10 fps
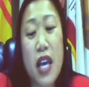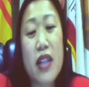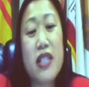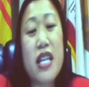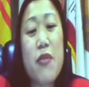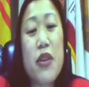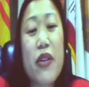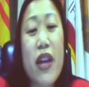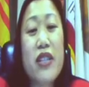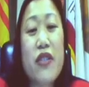the
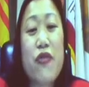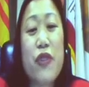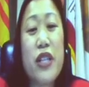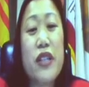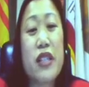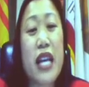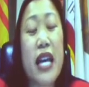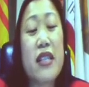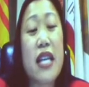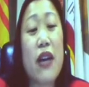Democrats are free to
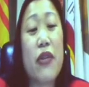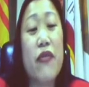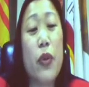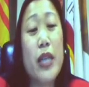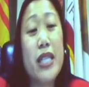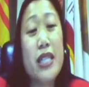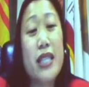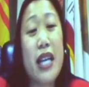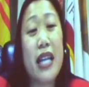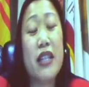silence our voice
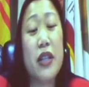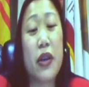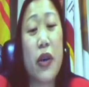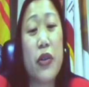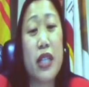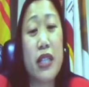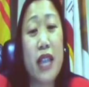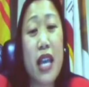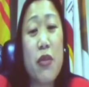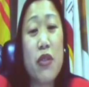at the negotiation
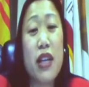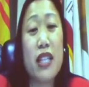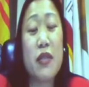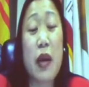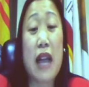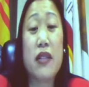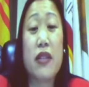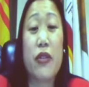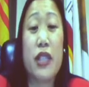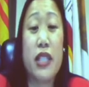table and act
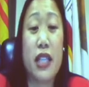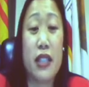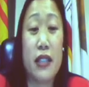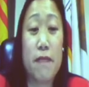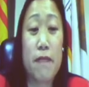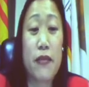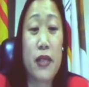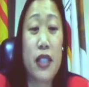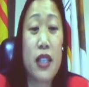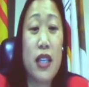their agenda.
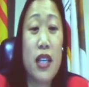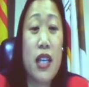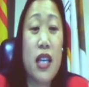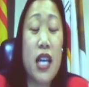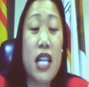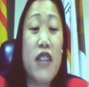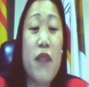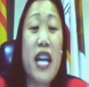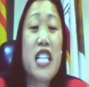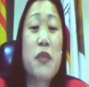And if
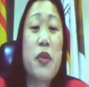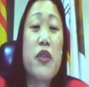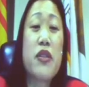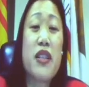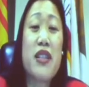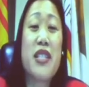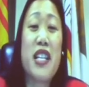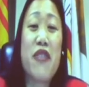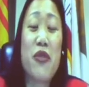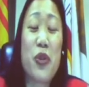my experience in the
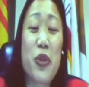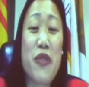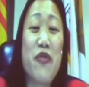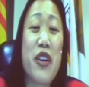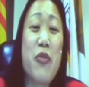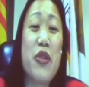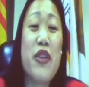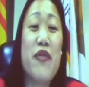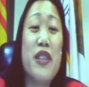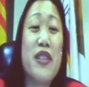Senate from
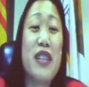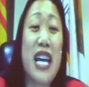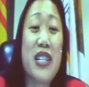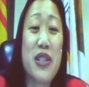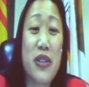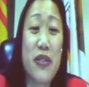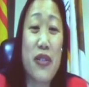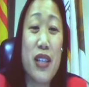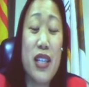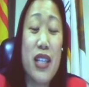February of this last year
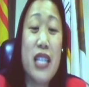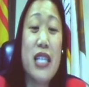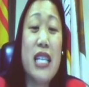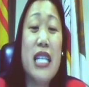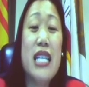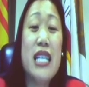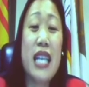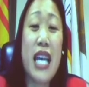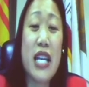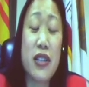is any
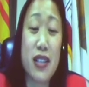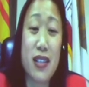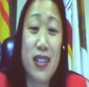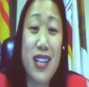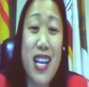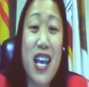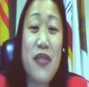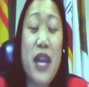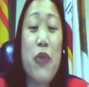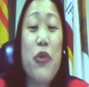indication,
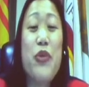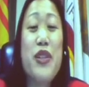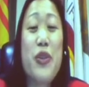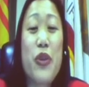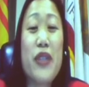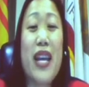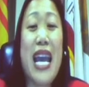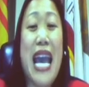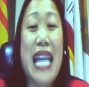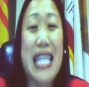they will resort to
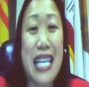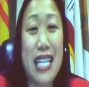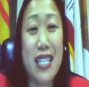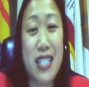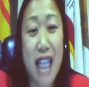any